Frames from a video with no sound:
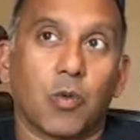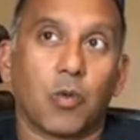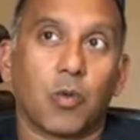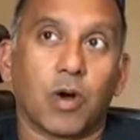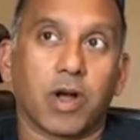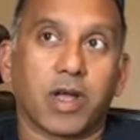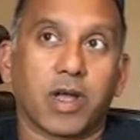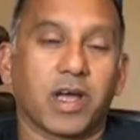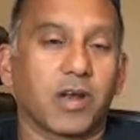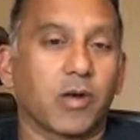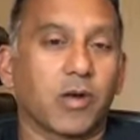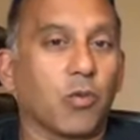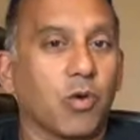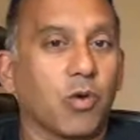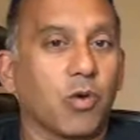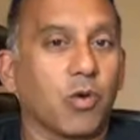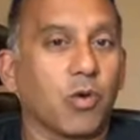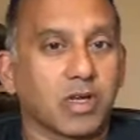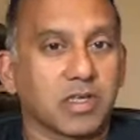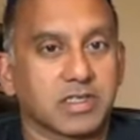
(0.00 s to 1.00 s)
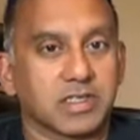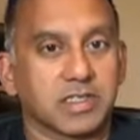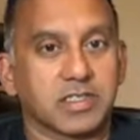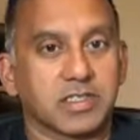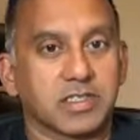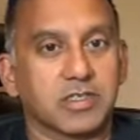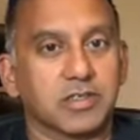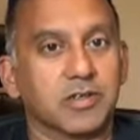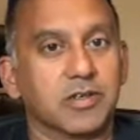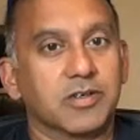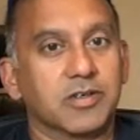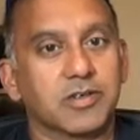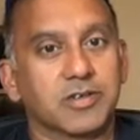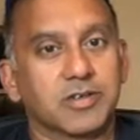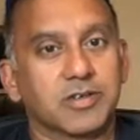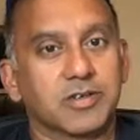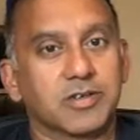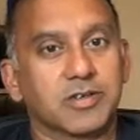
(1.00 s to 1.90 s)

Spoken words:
what kind of work does it do?